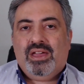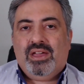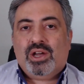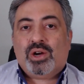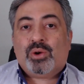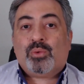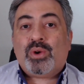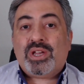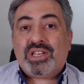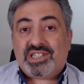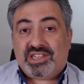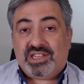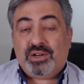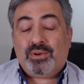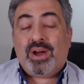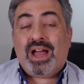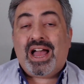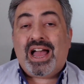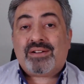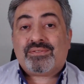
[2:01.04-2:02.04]
We still
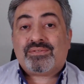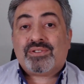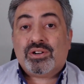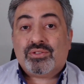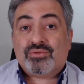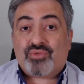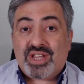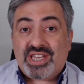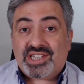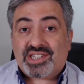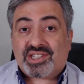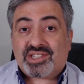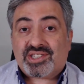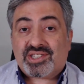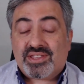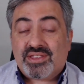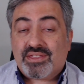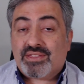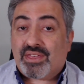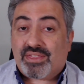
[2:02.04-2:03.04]
have risks
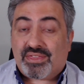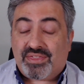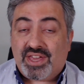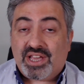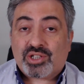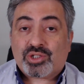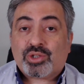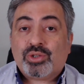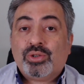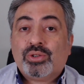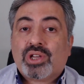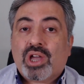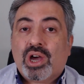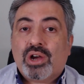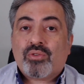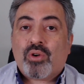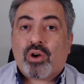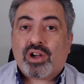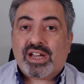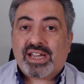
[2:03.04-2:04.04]
that things could go
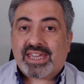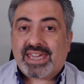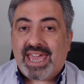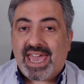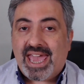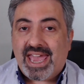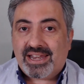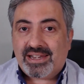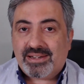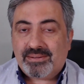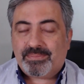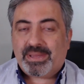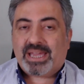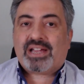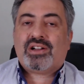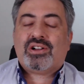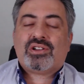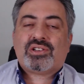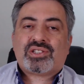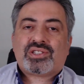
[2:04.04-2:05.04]
wrong again
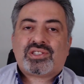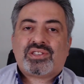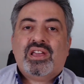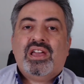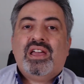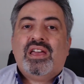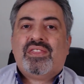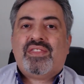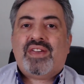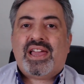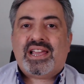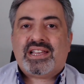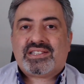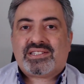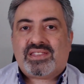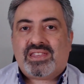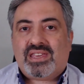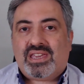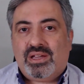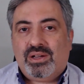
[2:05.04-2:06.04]
because there's
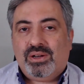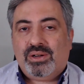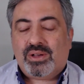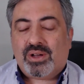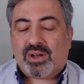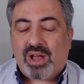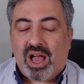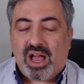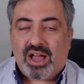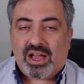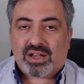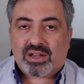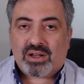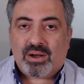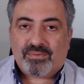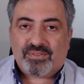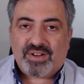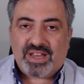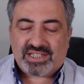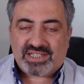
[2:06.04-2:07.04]
the uh,
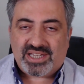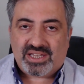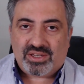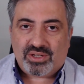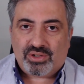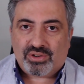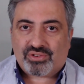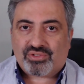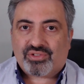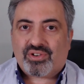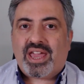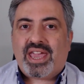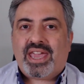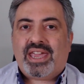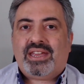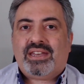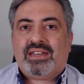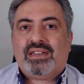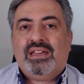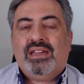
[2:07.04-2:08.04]
conflict in
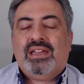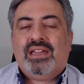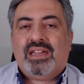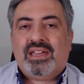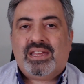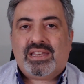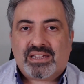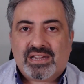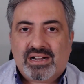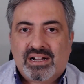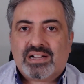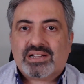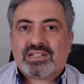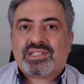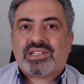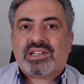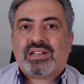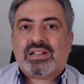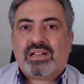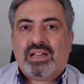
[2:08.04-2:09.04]
Ukraine, in
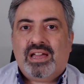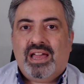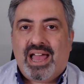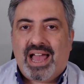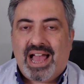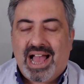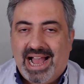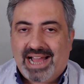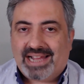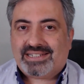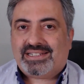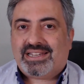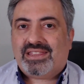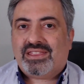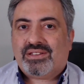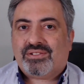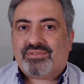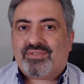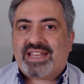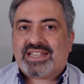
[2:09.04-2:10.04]
Gaza, and in the
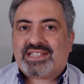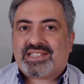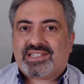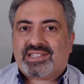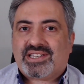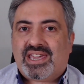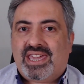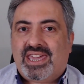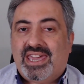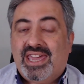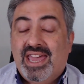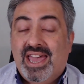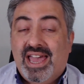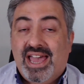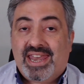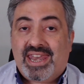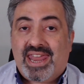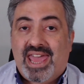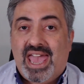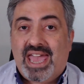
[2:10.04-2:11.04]
Red Sea,
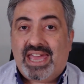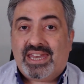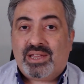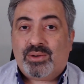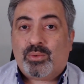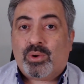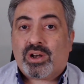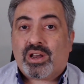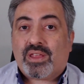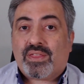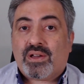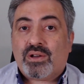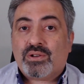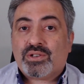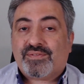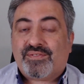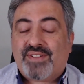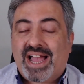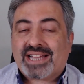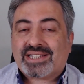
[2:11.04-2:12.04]
and any one of those
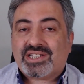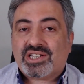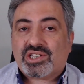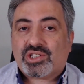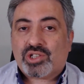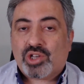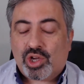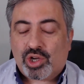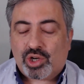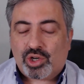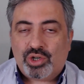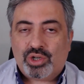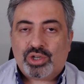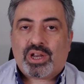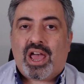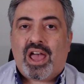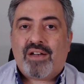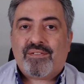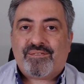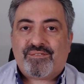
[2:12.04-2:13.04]
factors could
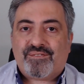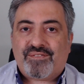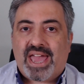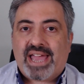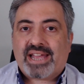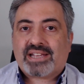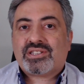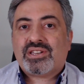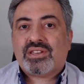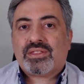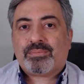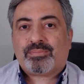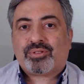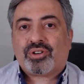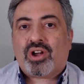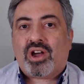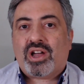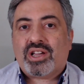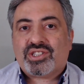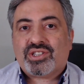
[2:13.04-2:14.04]
affect the
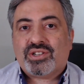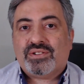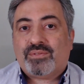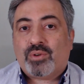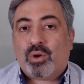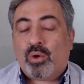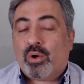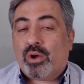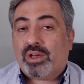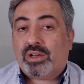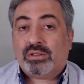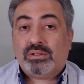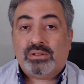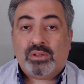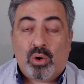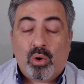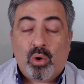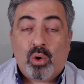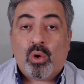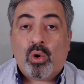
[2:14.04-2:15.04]
price of oil
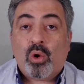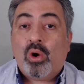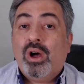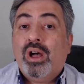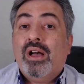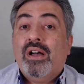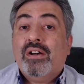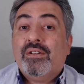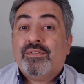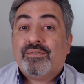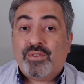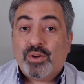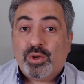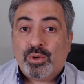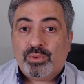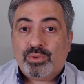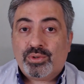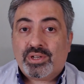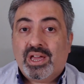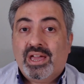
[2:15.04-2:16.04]
or
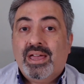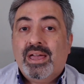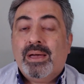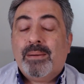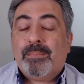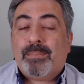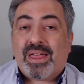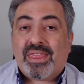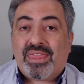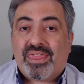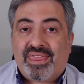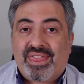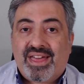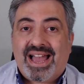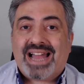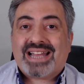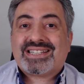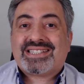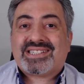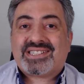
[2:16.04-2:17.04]
food. But
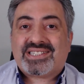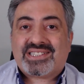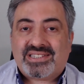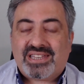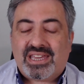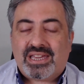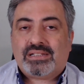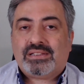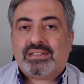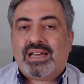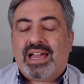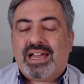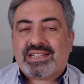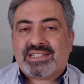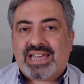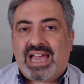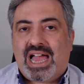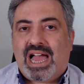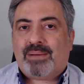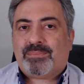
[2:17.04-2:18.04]
that still has
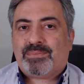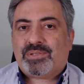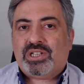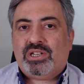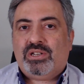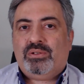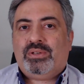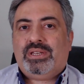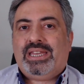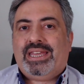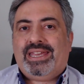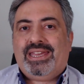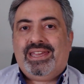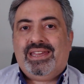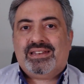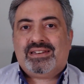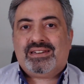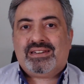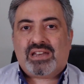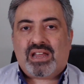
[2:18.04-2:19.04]
absolutely
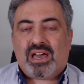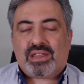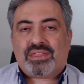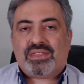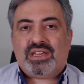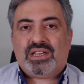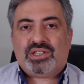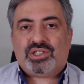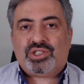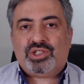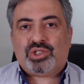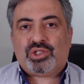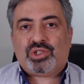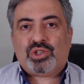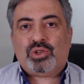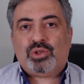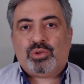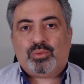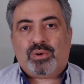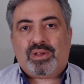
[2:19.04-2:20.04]
nothing to
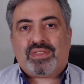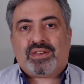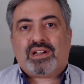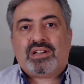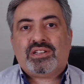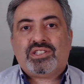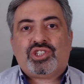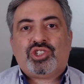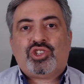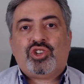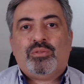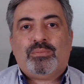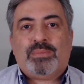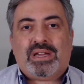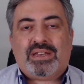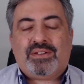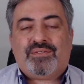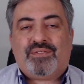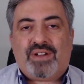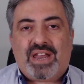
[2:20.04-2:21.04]
do with consumer
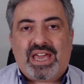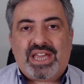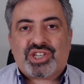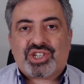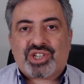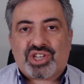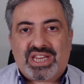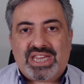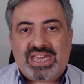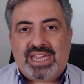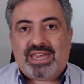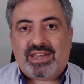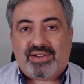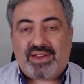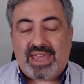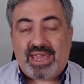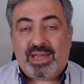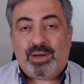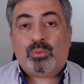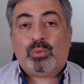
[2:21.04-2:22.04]
inflation here.
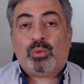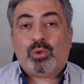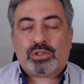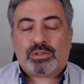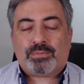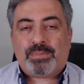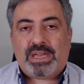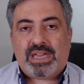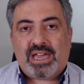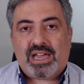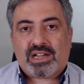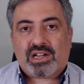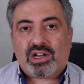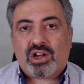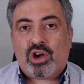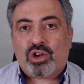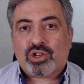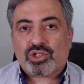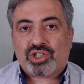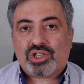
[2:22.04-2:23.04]
It would be a
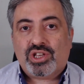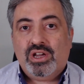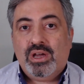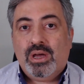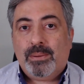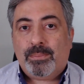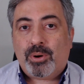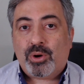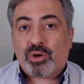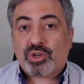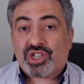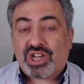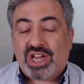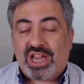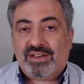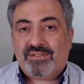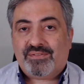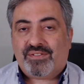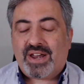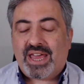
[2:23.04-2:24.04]
cost push
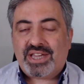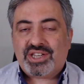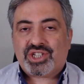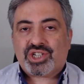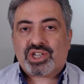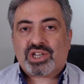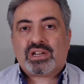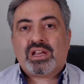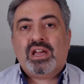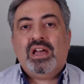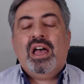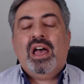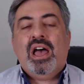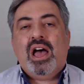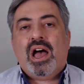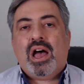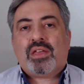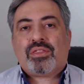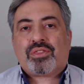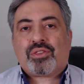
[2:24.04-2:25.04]
inflation
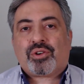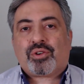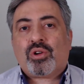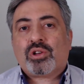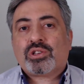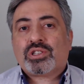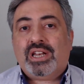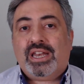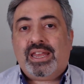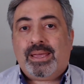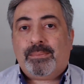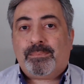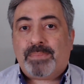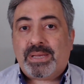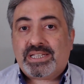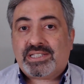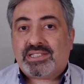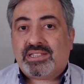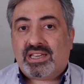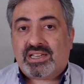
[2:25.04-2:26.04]
and throttling
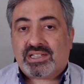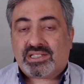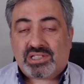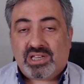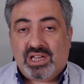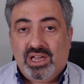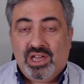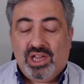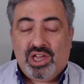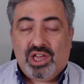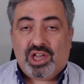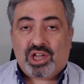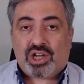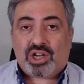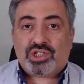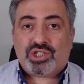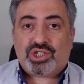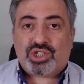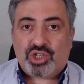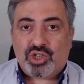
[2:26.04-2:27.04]
business,
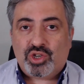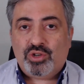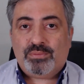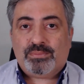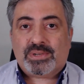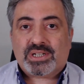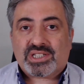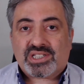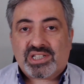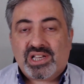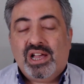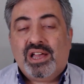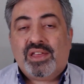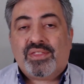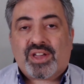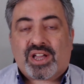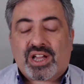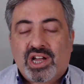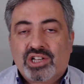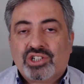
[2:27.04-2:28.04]
consumers, the
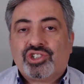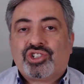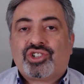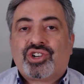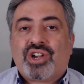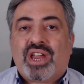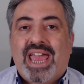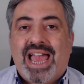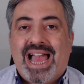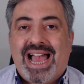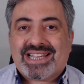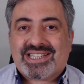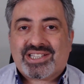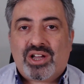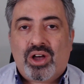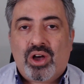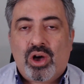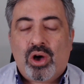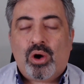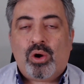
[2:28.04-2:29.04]
country as a
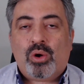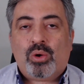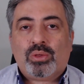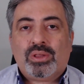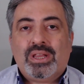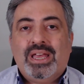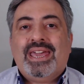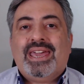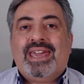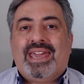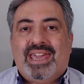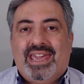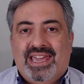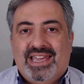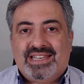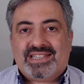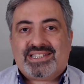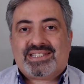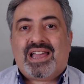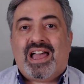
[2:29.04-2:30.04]
whole
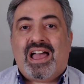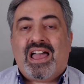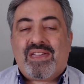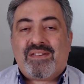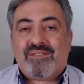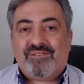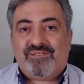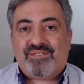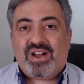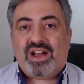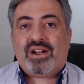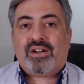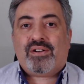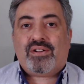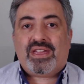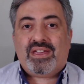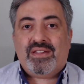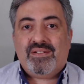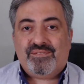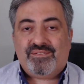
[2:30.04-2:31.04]
is a
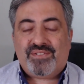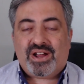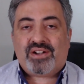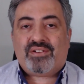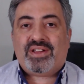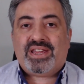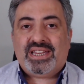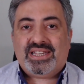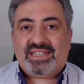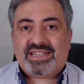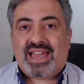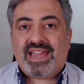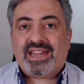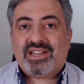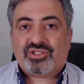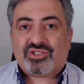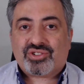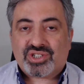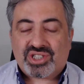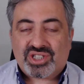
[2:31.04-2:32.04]
very, very
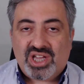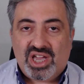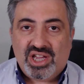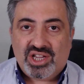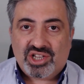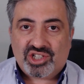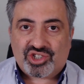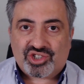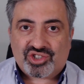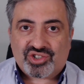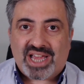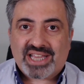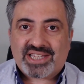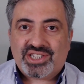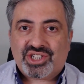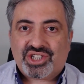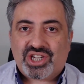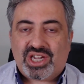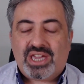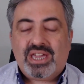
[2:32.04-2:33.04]
dangerous
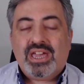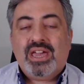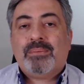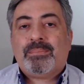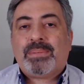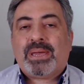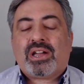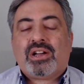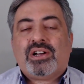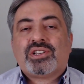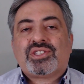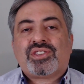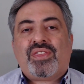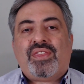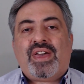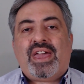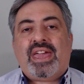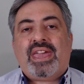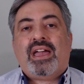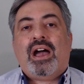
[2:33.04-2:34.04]
strategy because
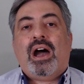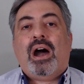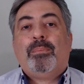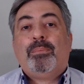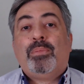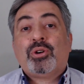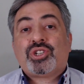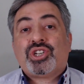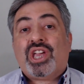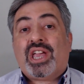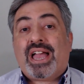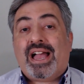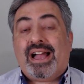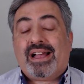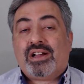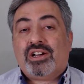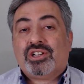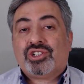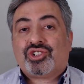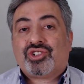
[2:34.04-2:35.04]
they are pushing our
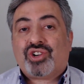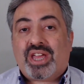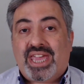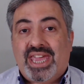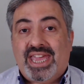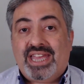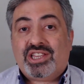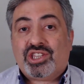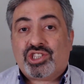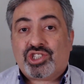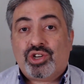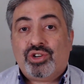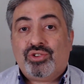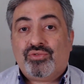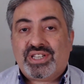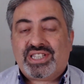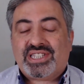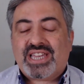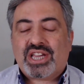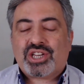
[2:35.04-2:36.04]
country into
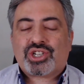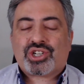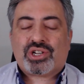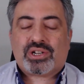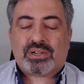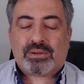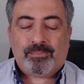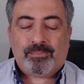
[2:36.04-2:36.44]
recession.